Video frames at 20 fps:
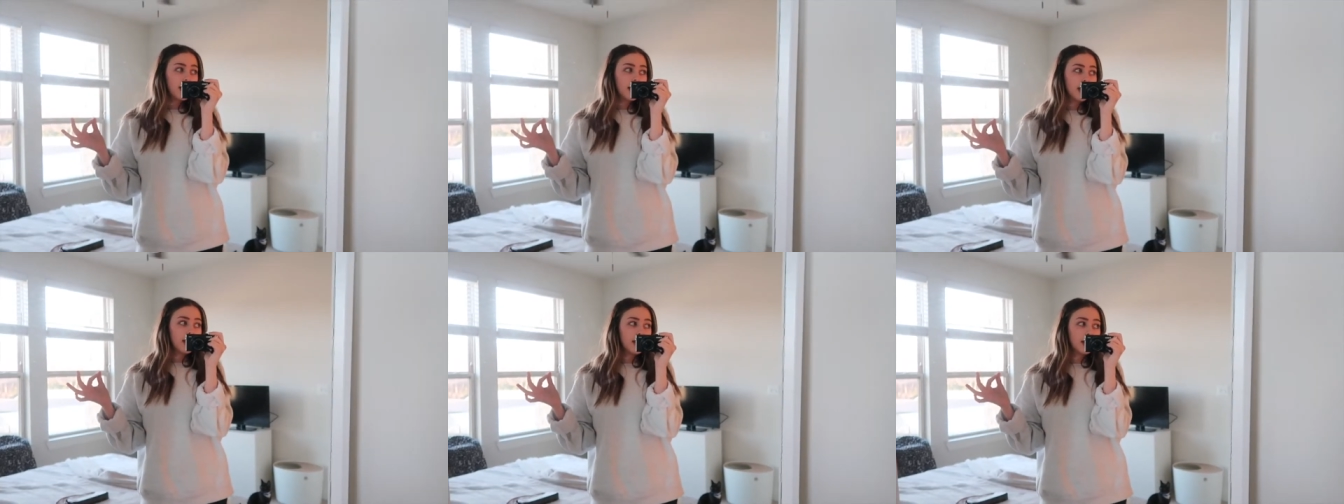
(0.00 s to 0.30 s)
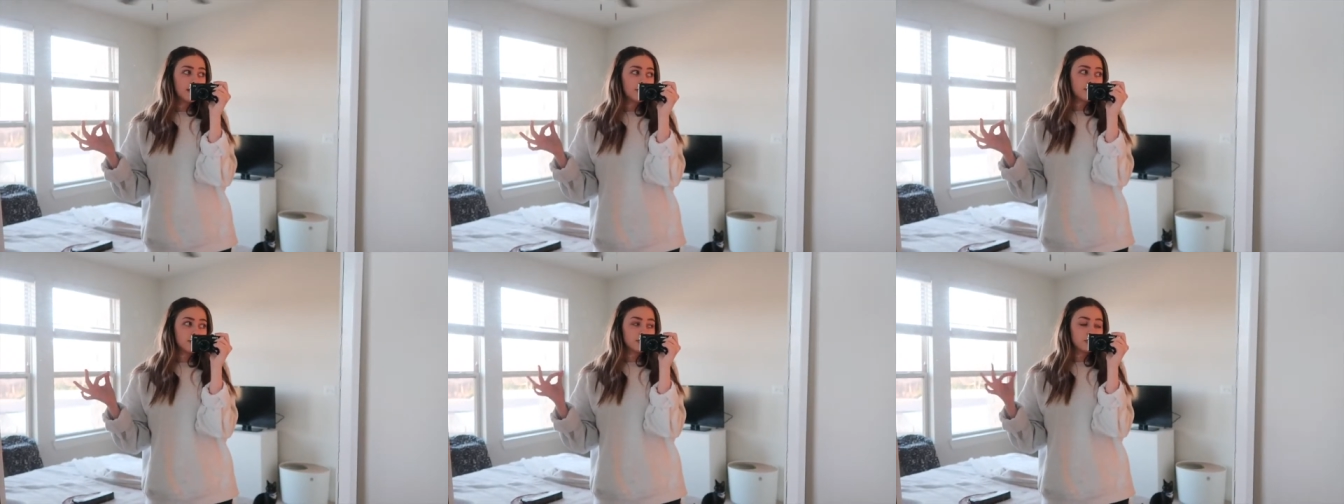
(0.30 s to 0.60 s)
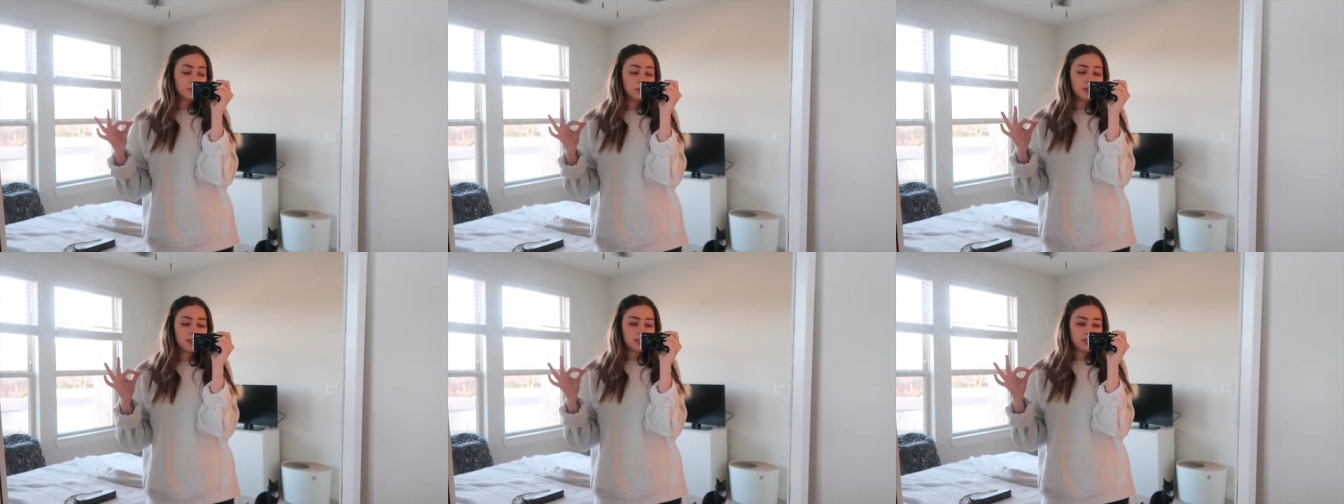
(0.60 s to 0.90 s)
and
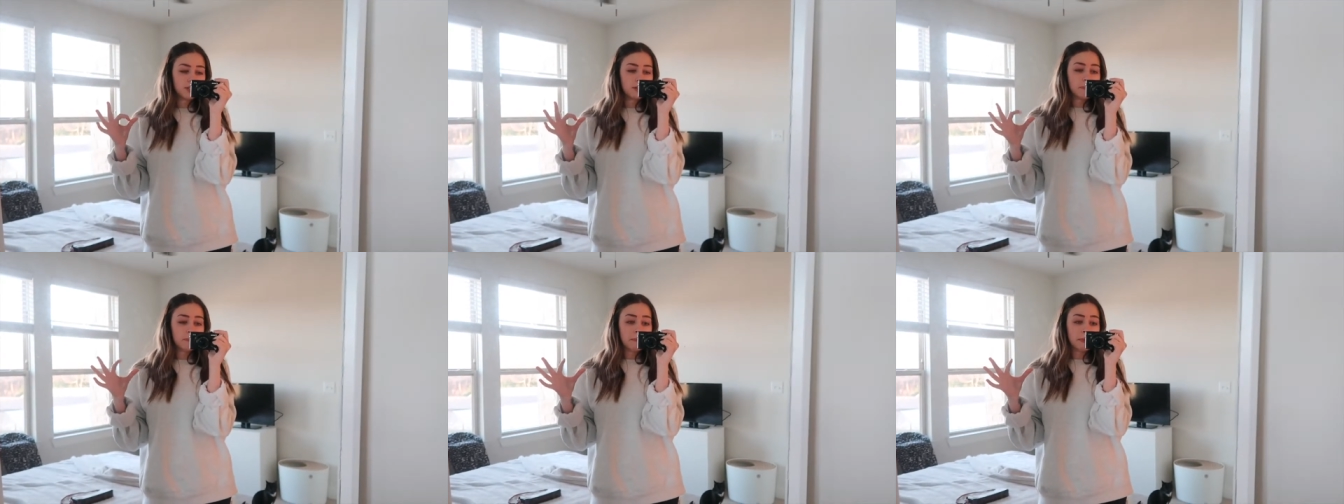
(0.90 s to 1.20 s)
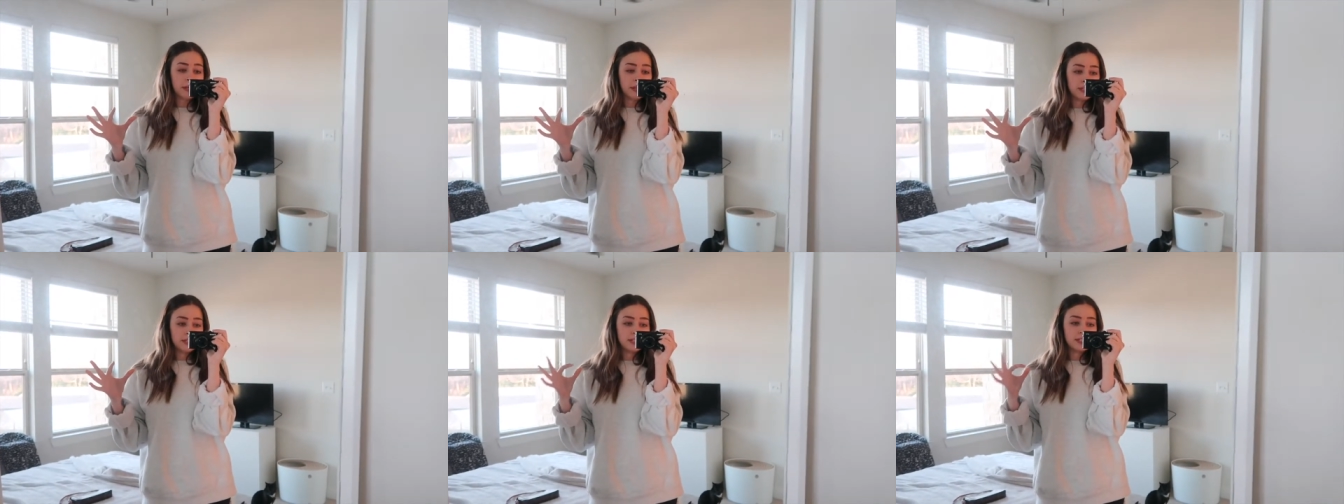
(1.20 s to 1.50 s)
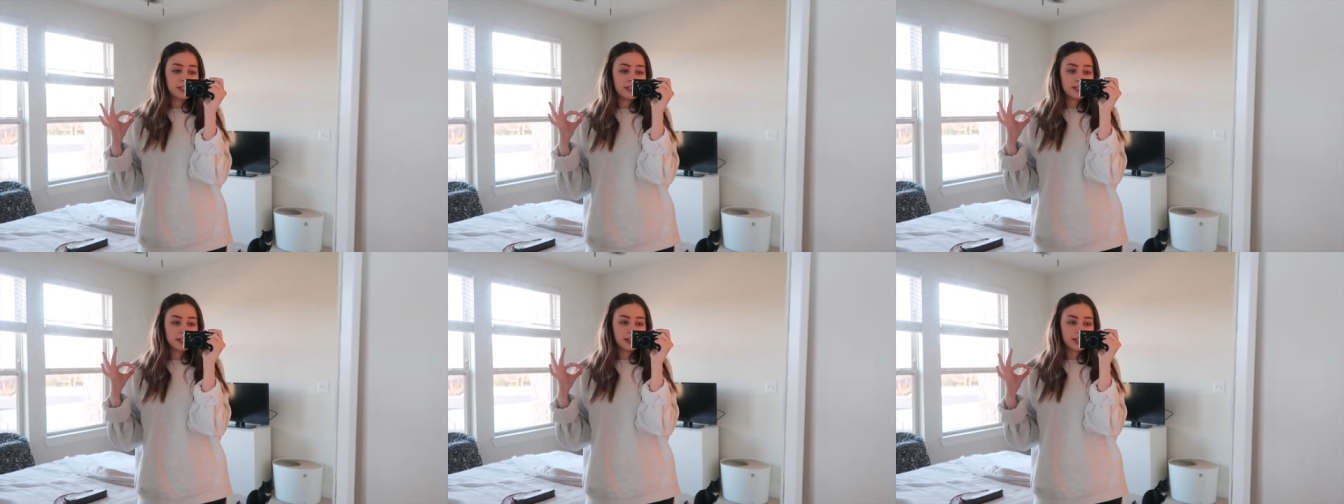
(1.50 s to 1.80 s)
this one is in
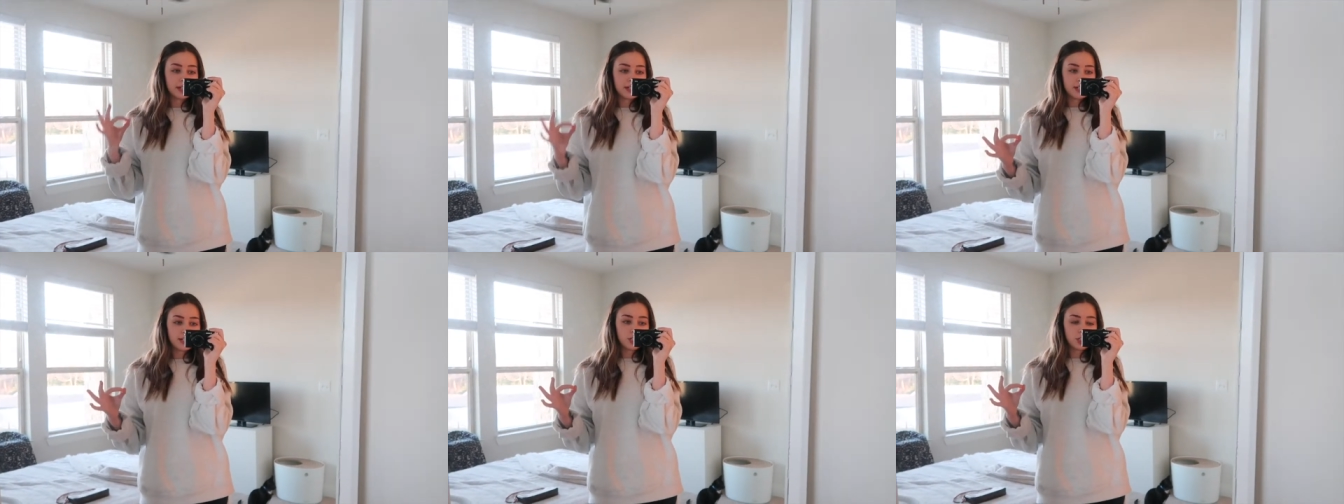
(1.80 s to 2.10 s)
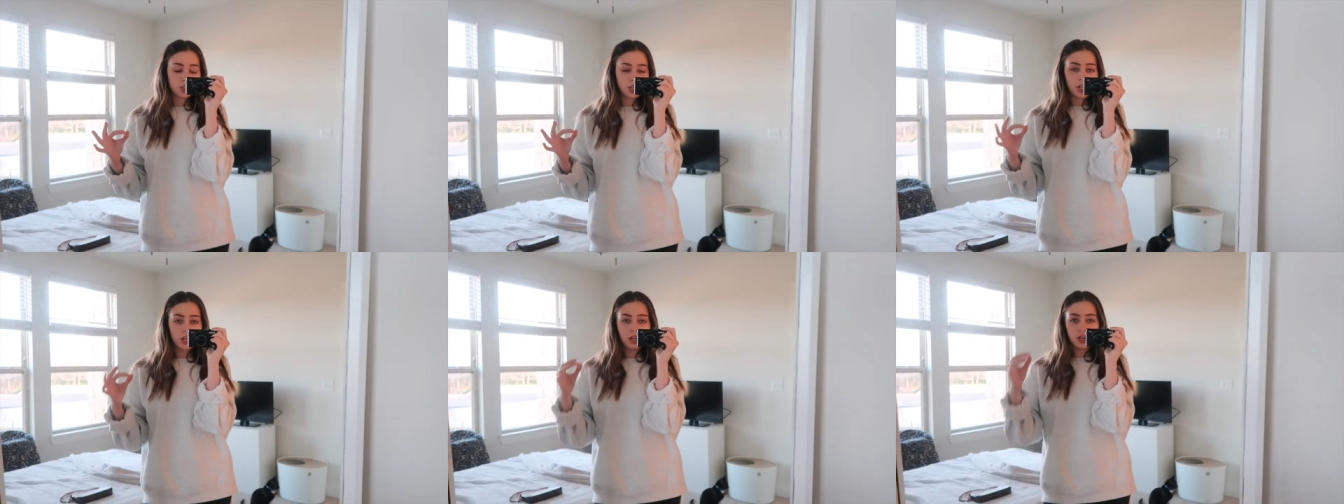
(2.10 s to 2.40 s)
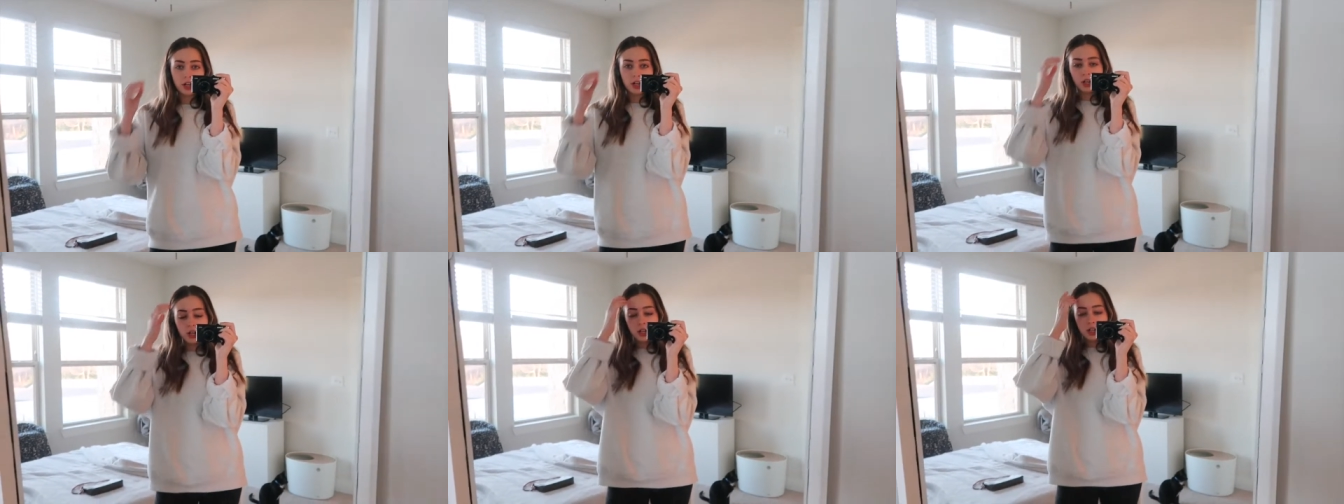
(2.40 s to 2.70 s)
mint condition.